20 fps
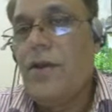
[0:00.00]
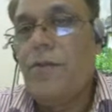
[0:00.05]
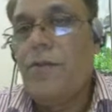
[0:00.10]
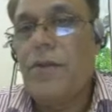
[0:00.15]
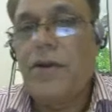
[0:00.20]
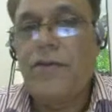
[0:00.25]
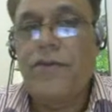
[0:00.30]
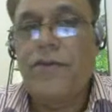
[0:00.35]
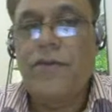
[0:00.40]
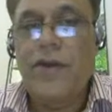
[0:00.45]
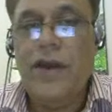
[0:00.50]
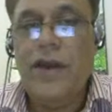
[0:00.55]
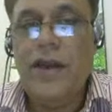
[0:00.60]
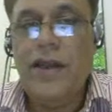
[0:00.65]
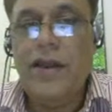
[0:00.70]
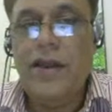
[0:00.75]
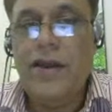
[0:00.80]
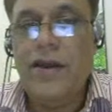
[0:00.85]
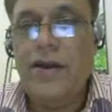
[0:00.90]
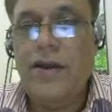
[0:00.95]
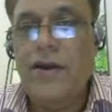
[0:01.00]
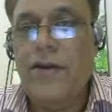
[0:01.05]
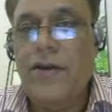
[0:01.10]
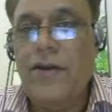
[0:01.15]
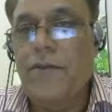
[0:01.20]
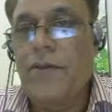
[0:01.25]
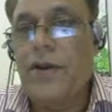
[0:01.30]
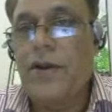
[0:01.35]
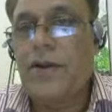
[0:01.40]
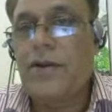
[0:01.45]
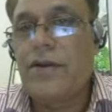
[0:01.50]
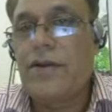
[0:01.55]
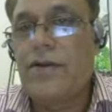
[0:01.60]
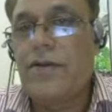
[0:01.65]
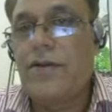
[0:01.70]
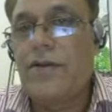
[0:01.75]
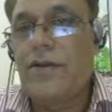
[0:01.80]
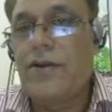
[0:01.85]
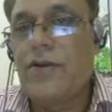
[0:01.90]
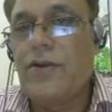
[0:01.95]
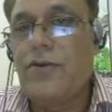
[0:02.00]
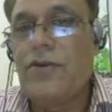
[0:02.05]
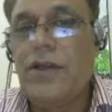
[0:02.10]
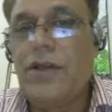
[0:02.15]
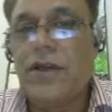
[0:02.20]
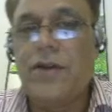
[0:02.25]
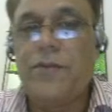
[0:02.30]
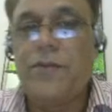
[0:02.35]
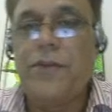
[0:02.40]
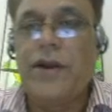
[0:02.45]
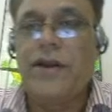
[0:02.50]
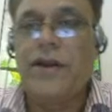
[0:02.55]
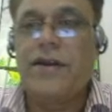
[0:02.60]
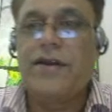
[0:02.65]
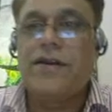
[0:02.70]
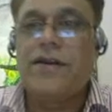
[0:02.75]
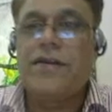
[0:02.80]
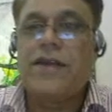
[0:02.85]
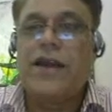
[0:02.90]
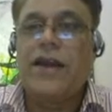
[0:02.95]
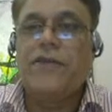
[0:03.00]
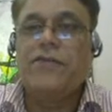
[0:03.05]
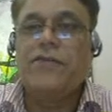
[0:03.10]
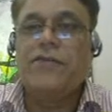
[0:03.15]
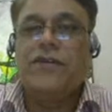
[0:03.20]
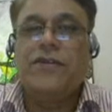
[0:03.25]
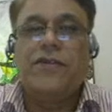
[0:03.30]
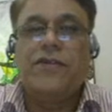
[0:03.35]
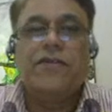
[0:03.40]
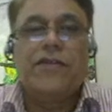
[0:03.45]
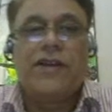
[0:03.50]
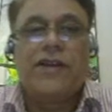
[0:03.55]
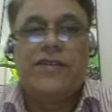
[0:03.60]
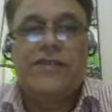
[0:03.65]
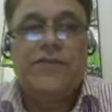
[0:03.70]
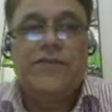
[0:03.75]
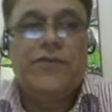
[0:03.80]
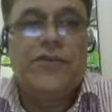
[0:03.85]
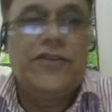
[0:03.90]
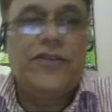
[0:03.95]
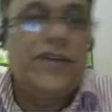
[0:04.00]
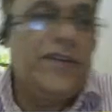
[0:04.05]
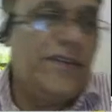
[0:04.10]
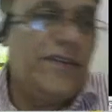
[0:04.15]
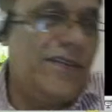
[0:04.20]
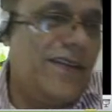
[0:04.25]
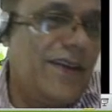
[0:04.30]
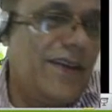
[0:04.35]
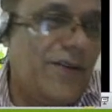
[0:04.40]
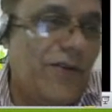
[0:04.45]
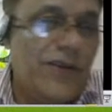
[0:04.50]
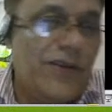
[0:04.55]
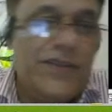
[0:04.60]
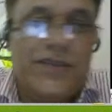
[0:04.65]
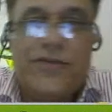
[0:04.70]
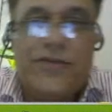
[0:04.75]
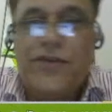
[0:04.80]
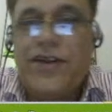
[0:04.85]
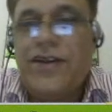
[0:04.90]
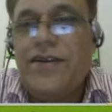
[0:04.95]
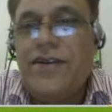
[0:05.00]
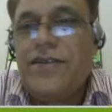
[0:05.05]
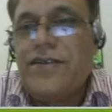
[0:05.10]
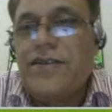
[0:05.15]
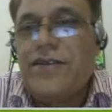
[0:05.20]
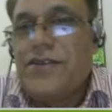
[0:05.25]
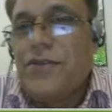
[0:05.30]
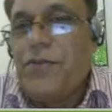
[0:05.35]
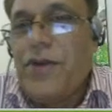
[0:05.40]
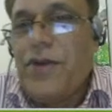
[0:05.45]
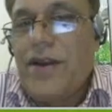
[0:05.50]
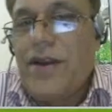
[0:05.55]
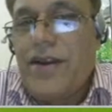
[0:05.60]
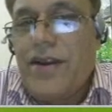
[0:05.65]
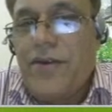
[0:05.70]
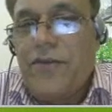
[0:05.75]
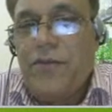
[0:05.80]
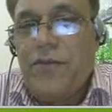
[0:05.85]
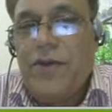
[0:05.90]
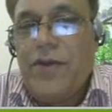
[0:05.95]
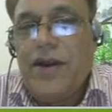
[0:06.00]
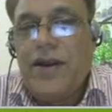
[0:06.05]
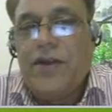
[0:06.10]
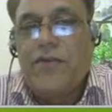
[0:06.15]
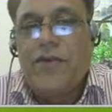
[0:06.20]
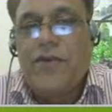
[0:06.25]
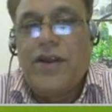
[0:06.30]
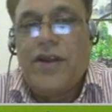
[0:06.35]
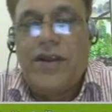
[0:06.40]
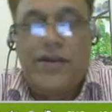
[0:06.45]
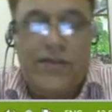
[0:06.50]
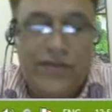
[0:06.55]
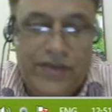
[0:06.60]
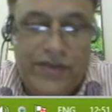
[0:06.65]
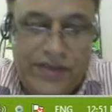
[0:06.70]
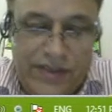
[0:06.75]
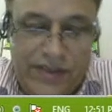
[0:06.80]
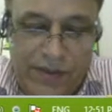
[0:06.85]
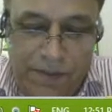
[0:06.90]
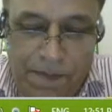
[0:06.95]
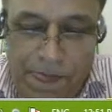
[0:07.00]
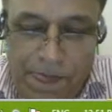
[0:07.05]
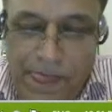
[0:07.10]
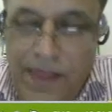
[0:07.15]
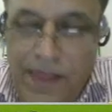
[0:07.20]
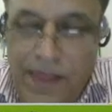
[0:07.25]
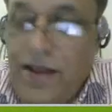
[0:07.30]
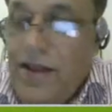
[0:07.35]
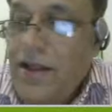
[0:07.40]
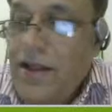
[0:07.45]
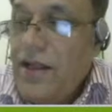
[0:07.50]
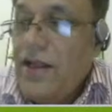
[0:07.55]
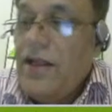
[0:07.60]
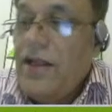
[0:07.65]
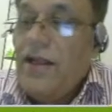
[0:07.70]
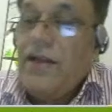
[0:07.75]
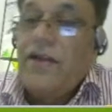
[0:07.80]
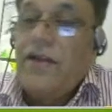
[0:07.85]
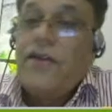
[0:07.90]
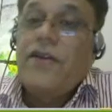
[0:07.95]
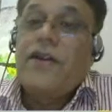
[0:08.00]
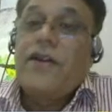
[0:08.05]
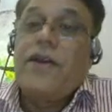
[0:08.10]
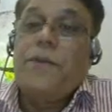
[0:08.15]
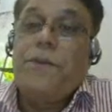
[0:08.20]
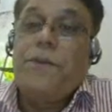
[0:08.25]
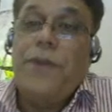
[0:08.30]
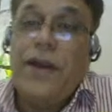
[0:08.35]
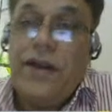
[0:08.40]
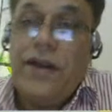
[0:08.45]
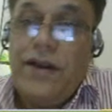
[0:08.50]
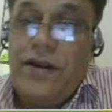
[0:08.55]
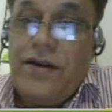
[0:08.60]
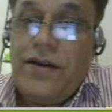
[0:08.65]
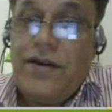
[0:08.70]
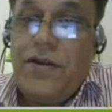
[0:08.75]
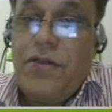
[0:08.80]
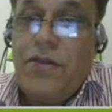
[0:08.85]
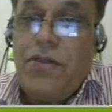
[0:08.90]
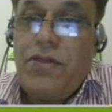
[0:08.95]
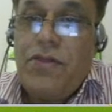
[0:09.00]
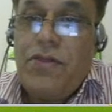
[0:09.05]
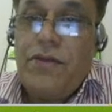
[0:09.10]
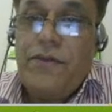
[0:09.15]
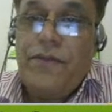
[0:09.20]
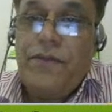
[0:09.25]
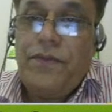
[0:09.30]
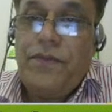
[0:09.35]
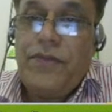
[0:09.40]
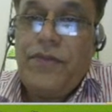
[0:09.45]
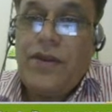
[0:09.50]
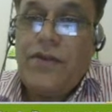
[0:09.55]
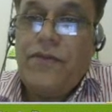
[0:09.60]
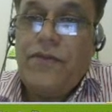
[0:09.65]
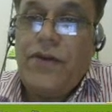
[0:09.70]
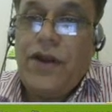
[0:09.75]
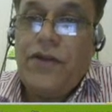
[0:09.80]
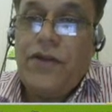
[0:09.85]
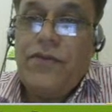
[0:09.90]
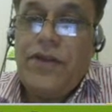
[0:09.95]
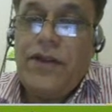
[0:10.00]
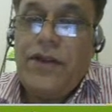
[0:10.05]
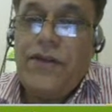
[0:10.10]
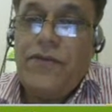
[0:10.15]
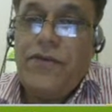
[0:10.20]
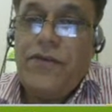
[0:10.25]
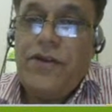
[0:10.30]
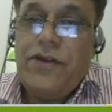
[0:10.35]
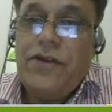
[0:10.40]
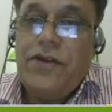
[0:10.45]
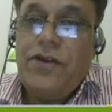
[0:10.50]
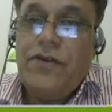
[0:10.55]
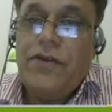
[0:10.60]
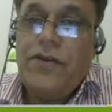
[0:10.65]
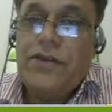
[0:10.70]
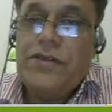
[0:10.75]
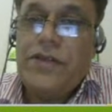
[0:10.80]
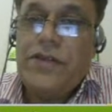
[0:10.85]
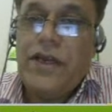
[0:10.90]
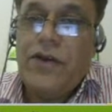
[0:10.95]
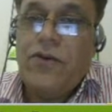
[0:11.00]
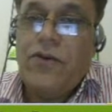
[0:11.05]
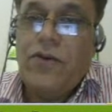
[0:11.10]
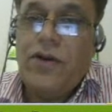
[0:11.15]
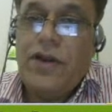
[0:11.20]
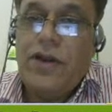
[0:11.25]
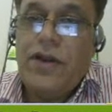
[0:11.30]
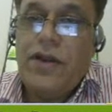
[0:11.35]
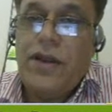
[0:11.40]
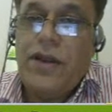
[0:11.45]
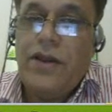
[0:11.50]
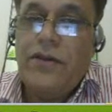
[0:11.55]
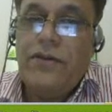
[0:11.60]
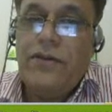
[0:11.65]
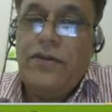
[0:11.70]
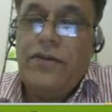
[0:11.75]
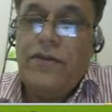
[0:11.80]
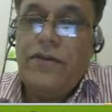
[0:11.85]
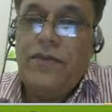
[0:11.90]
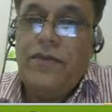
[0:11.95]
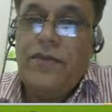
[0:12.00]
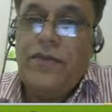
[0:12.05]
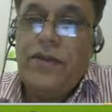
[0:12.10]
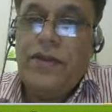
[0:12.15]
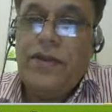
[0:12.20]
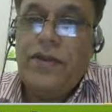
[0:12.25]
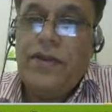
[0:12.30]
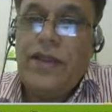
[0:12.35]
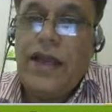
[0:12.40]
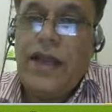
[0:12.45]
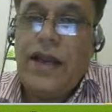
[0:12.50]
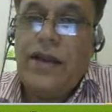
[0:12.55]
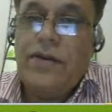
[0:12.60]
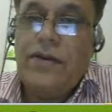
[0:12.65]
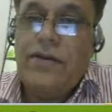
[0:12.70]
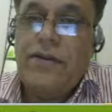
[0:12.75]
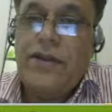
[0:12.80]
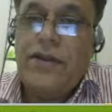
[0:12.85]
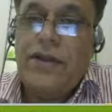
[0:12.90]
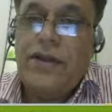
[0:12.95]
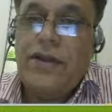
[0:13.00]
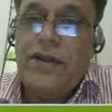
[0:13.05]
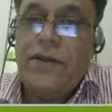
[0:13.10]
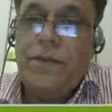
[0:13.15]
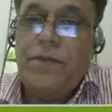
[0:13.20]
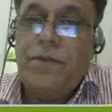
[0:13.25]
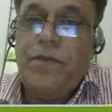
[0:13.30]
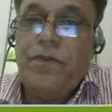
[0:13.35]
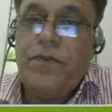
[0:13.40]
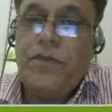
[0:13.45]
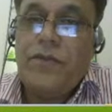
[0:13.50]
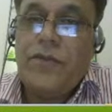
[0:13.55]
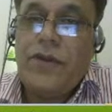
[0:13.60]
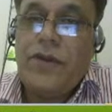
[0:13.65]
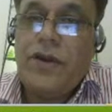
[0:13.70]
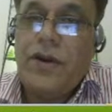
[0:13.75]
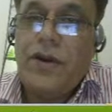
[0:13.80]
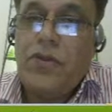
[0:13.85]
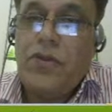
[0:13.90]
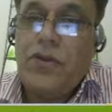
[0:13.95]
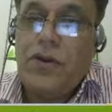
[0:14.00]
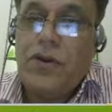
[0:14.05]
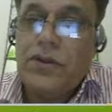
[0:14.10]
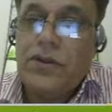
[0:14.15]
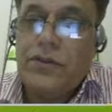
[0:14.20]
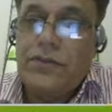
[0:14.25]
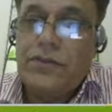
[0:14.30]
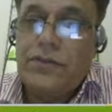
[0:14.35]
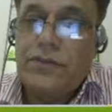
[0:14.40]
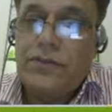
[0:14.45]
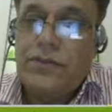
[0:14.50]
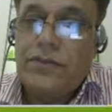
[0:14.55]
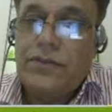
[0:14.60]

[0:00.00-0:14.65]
But why? But do the competitors have this interest? So this is the question. Very interesting. Make it very interesting. Competitors. One of the definition of the stakeholder is that the concern.